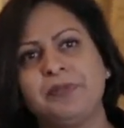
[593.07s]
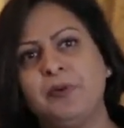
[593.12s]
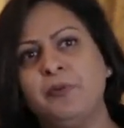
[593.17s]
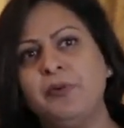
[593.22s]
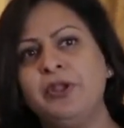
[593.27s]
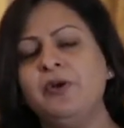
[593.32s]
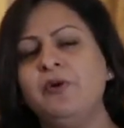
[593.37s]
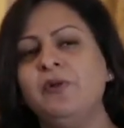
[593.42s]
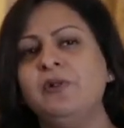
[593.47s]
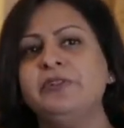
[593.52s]

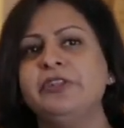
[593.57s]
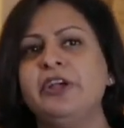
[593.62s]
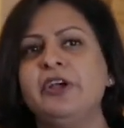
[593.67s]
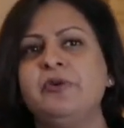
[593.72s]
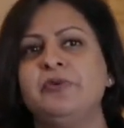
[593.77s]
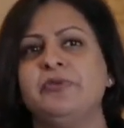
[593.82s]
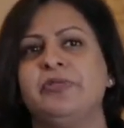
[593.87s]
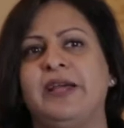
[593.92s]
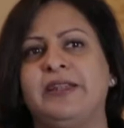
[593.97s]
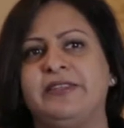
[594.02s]
We all
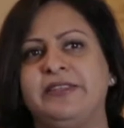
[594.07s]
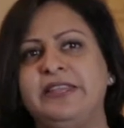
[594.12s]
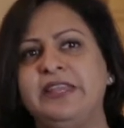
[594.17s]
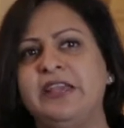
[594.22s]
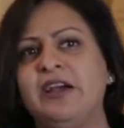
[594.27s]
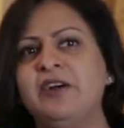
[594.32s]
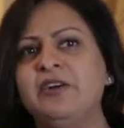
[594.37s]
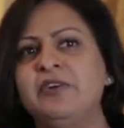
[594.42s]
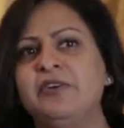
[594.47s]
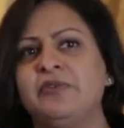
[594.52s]
know that
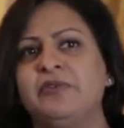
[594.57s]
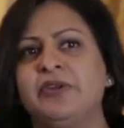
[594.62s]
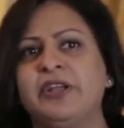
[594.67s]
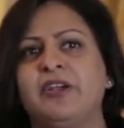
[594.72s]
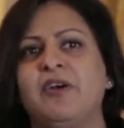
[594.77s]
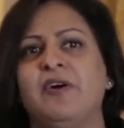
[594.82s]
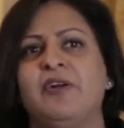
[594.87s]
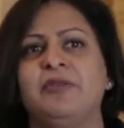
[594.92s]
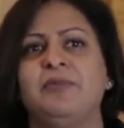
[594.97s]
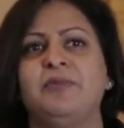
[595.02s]
younger
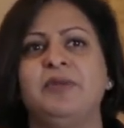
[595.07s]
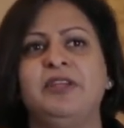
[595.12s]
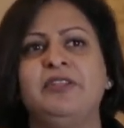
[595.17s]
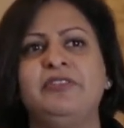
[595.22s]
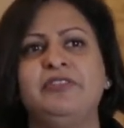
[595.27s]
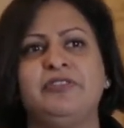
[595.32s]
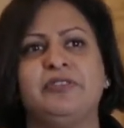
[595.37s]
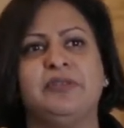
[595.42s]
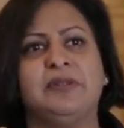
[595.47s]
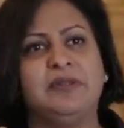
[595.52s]

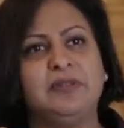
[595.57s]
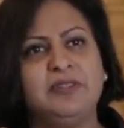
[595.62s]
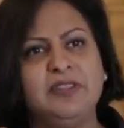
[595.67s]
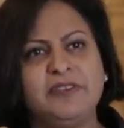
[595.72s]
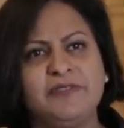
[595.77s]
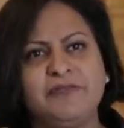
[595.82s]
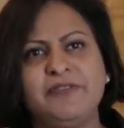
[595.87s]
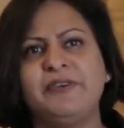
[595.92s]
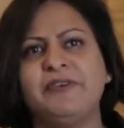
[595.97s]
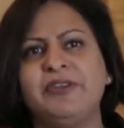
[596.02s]
economies
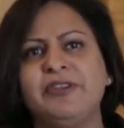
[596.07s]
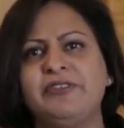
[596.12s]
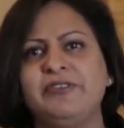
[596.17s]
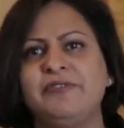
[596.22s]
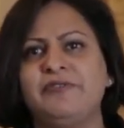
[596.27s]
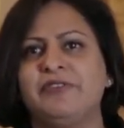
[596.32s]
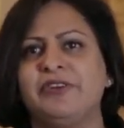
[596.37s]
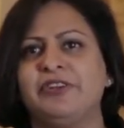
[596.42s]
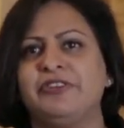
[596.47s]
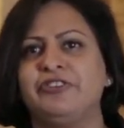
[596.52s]
look very
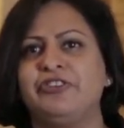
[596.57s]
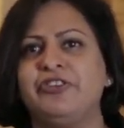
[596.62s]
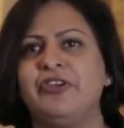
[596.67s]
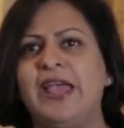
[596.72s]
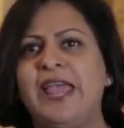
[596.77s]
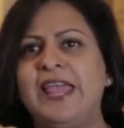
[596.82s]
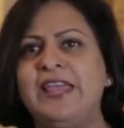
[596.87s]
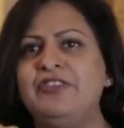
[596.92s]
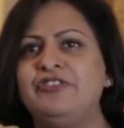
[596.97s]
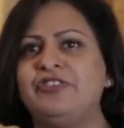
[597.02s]
different to
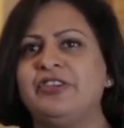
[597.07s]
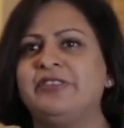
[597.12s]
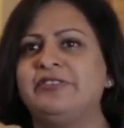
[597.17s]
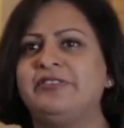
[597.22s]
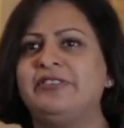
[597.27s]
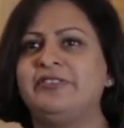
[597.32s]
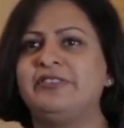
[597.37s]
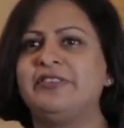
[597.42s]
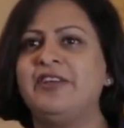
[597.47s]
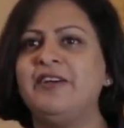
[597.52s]
aging
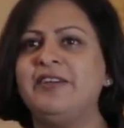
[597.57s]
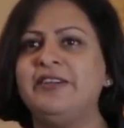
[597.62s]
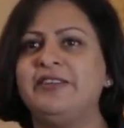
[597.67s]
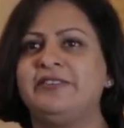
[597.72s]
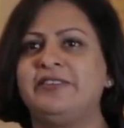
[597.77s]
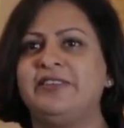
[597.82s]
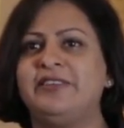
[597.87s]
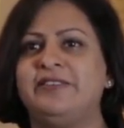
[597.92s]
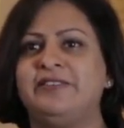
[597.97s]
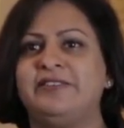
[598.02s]

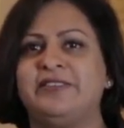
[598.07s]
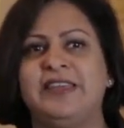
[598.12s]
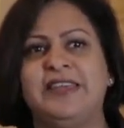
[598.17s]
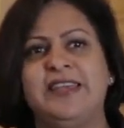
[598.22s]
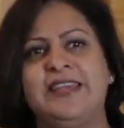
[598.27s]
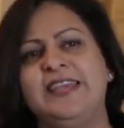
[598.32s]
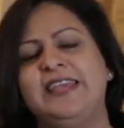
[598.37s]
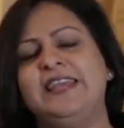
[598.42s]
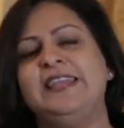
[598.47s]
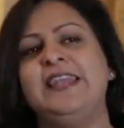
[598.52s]
societies.
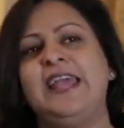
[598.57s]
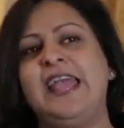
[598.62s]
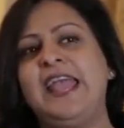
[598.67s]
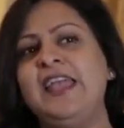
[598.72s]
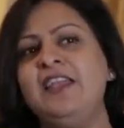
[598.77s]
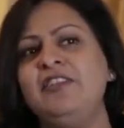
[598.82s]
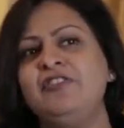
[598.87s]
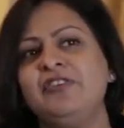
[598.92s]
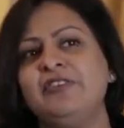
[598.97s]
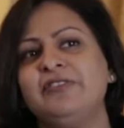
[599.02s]
In
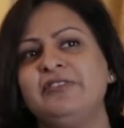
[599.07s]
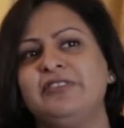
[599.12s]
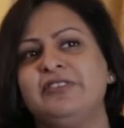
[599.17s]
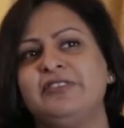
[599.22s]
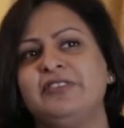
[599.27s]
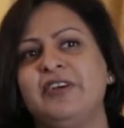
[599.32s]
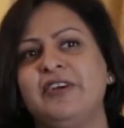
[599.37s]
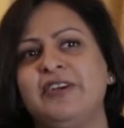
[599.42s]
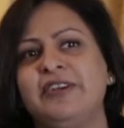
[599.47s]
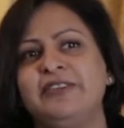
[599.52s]
aging
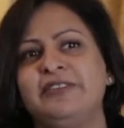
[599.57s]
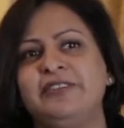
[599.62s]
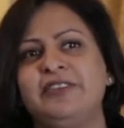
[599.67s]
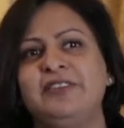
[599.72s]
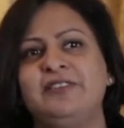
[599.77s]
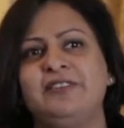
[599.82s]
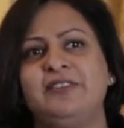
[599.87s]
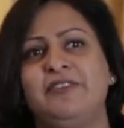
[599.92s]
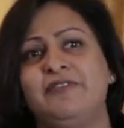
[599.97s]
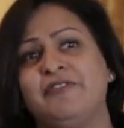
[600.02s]

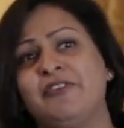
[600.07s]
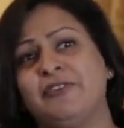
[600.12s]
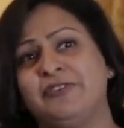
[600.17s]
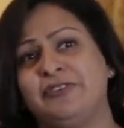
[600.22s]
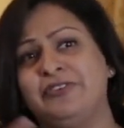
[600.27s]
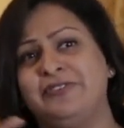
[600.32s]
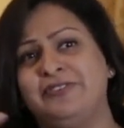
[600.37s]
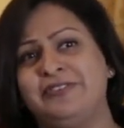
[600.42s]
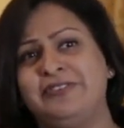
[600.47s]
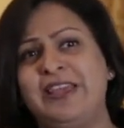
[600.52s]
societies, you've got
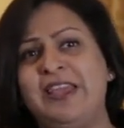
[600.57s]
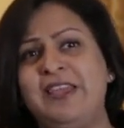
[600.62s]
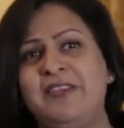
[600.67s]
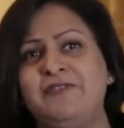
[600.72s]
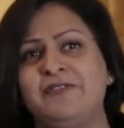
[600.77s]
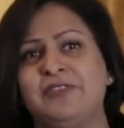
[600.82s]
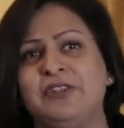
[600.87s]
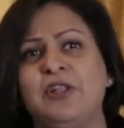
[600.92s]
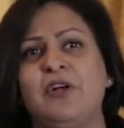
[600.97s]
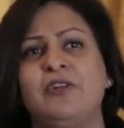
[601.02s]
to
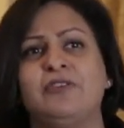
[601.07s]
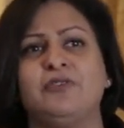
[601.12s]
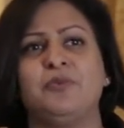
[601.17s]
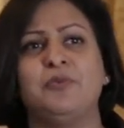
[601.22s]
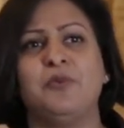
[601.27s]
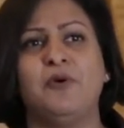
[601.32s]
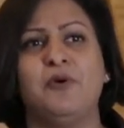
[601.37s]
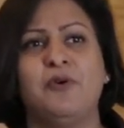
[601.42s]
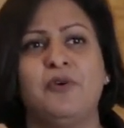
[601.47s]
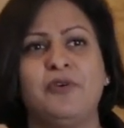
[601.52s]
save a lot
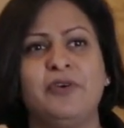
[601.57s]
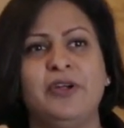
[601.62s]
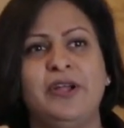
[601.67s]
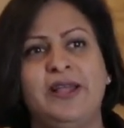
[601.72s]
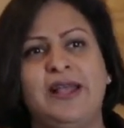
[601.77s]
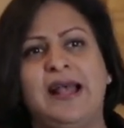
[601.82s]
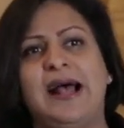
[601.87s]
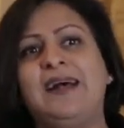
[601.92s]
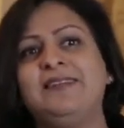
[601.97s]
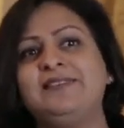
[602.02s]
more.
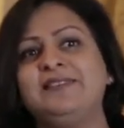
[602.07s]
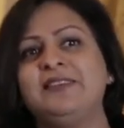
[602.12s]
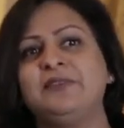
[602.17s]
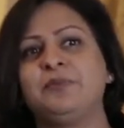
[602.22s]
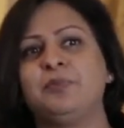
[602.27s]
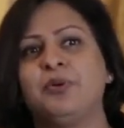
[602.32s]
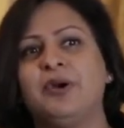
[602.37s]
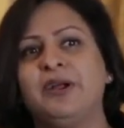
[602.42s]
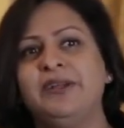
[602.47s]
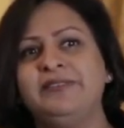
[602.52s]

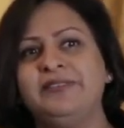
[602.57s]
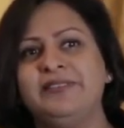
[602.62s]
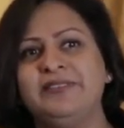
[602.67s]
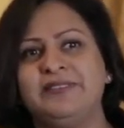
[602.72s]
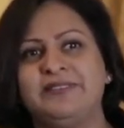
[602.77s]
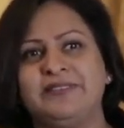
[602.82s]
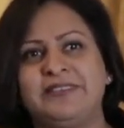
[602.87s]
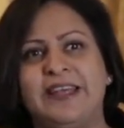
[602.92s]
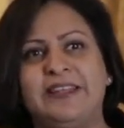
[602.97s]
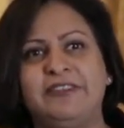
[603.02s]
Asset
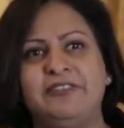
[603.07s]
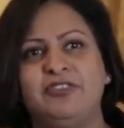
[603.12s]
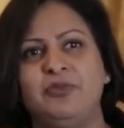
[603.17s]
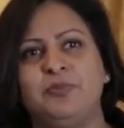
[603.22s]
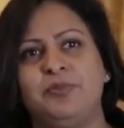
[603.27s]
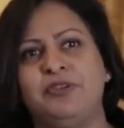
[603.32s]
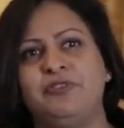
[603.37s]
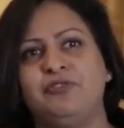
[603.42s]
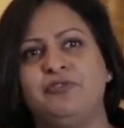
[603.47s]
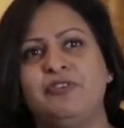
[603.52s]
prices tend to
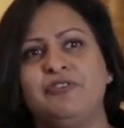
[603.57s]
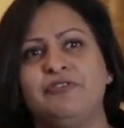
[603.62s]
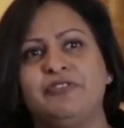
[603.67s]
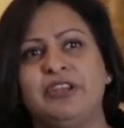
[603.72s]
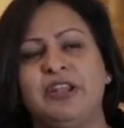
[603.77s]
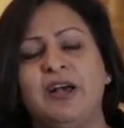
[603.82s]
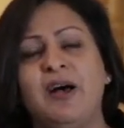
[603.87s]
be driven